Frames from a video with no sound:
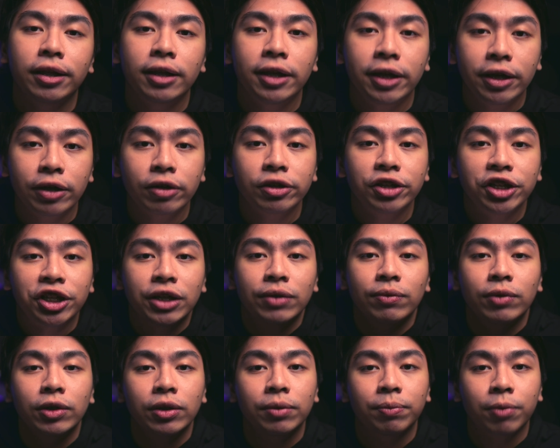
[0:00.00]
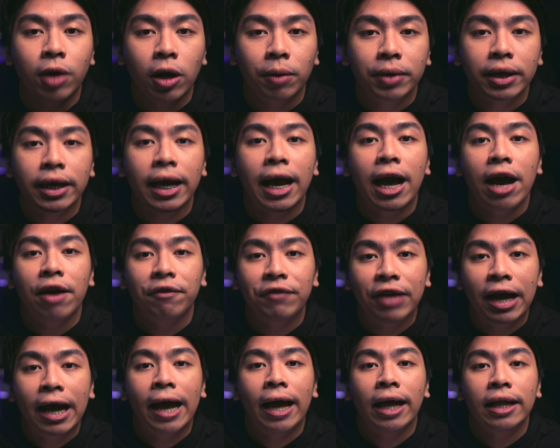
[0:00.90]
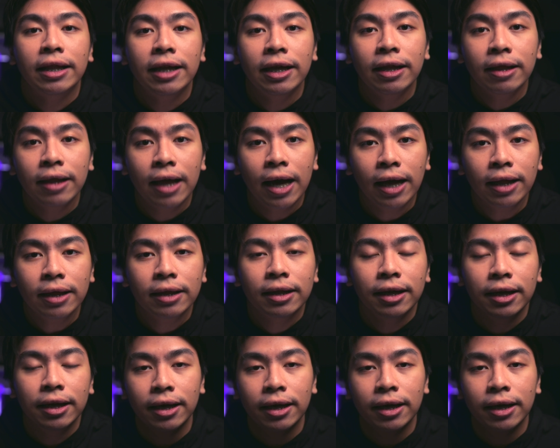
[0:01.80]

He or she would probably have a hand in that